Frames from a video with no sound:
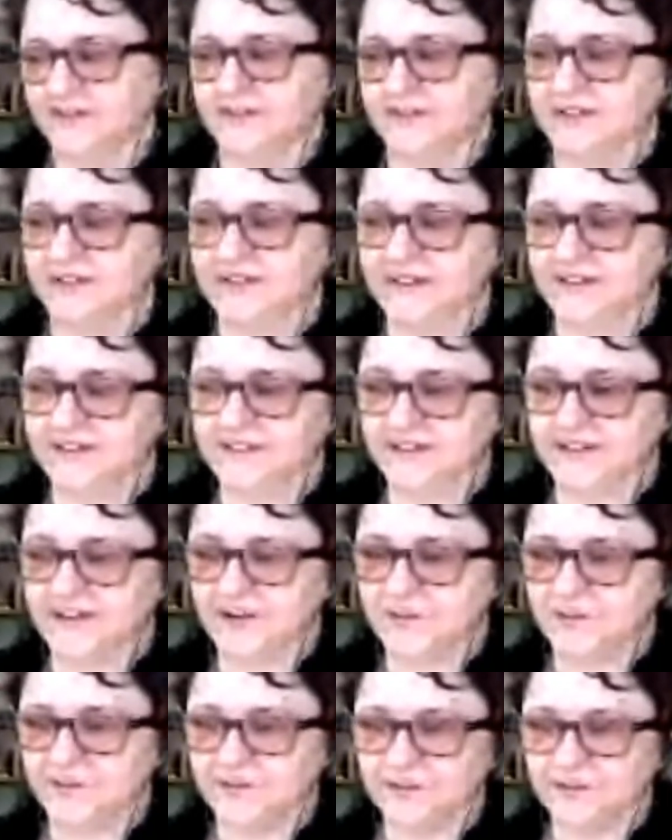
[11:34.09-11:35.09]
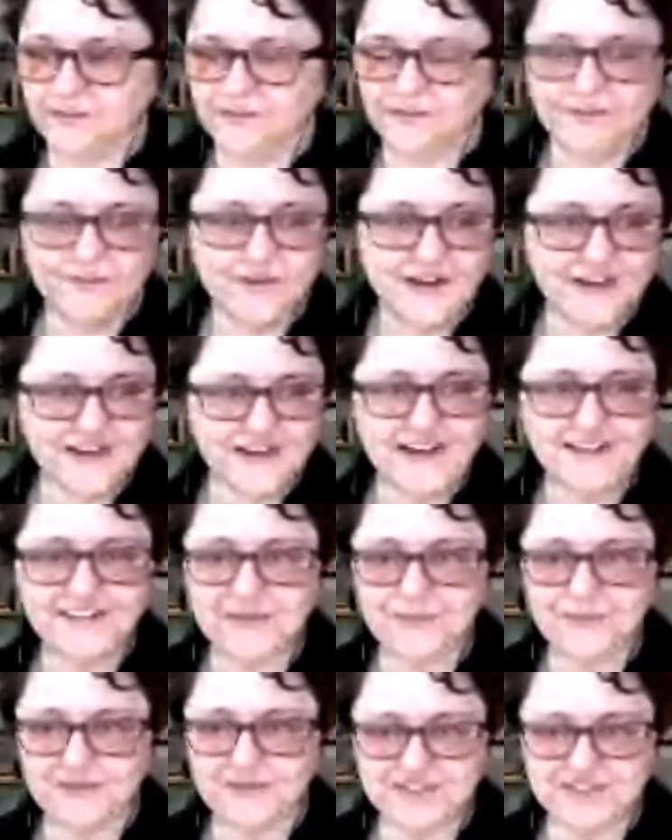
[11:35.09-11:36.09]
And I'll
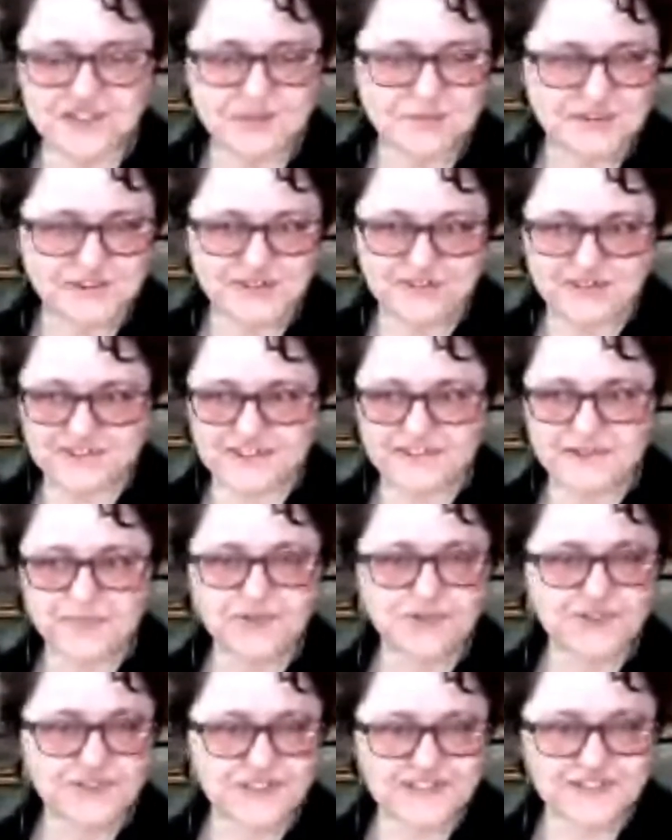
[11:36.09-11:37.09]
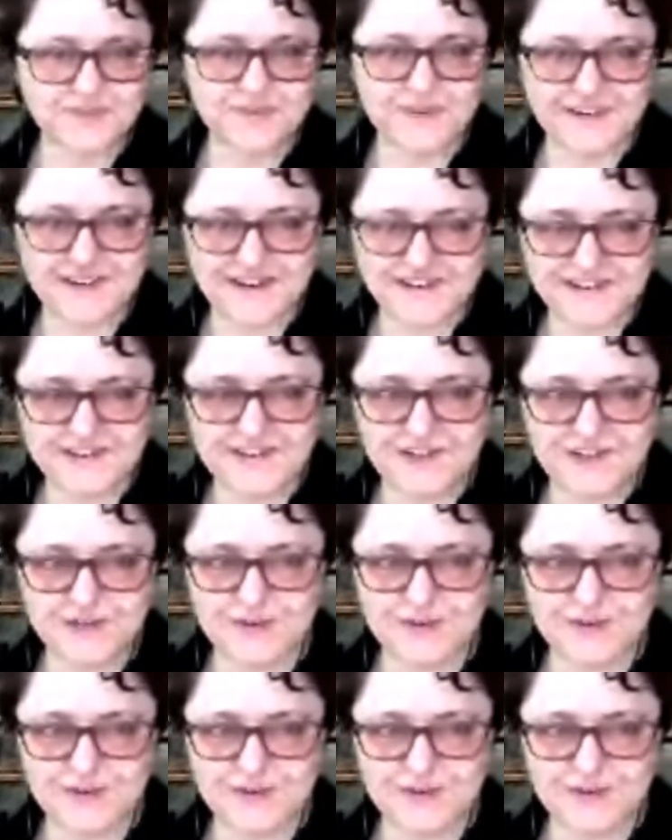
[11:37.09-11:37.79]
let Melissa speak to this because I'm sure she has some great ideas,